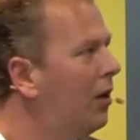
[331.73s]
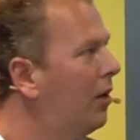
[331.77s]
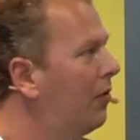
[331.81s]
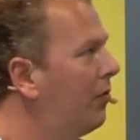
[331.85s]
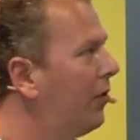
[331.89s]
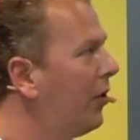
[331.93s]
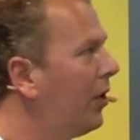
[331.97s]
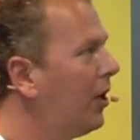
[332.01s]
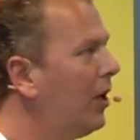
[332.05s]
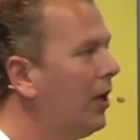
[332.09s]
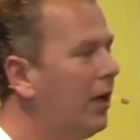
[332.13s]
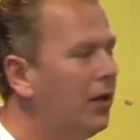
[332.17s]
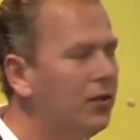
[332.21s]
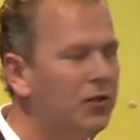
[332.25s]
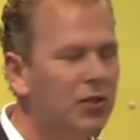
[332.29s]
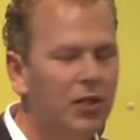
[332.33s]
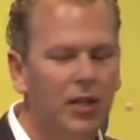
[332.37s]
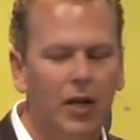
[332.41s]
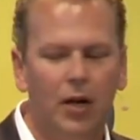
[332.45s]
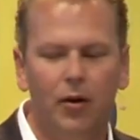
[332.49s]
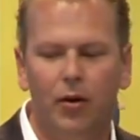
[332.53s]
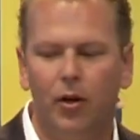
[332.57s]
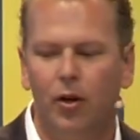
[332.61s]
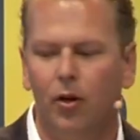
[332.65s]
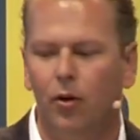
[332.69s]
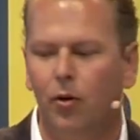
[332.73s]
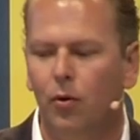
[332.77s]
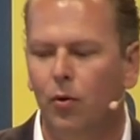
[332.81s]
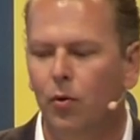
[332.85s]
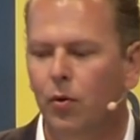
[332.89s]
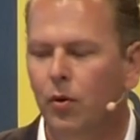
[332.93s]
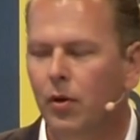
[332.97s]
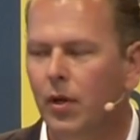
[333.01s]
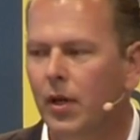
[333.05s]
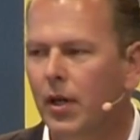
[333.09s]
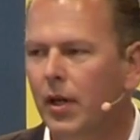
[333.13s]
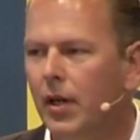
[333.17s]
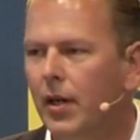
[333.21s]
For the cutout scenario,
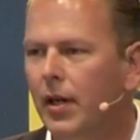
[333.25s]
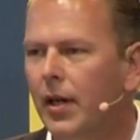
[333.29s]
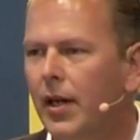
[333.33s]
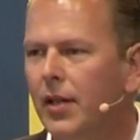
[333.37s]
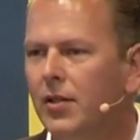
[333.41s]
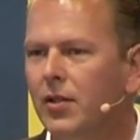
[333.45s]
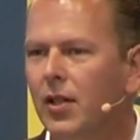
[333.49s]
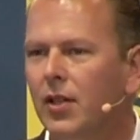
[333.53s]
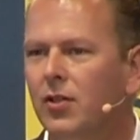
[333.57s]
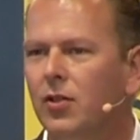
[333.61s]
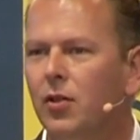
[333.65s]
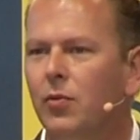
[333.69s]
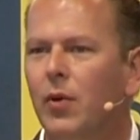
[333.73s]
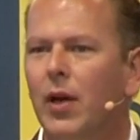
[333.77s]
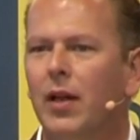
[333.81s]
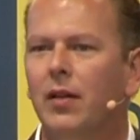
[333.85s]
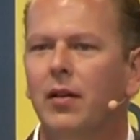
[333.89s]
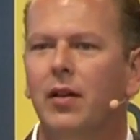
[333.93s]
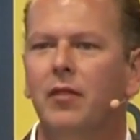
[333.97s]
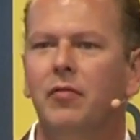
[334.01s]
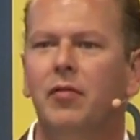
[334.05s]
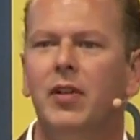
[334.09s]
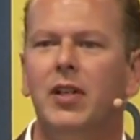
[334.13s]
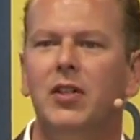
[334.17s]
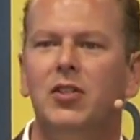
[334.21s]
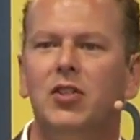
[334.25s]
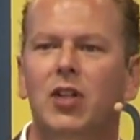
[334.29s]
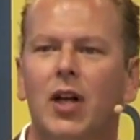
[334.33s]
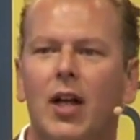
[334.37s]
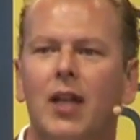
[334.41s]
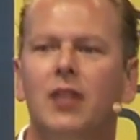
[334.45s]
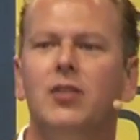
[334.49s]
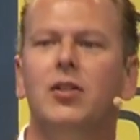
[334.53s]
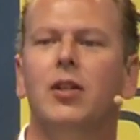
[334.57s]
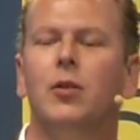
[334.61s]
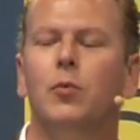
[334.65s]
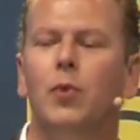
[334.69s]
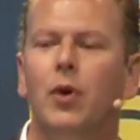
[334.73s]
it's a relatively
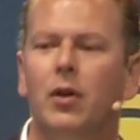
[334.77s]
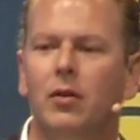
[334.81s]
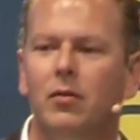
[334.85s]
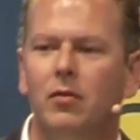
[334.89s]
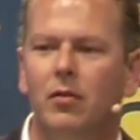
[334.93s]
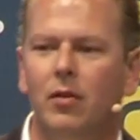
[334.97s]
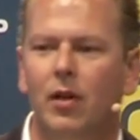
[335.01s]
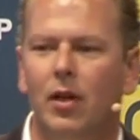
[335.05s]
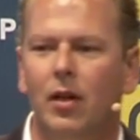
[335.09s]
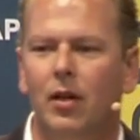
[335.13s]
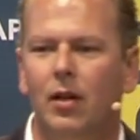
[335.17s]
challenging one.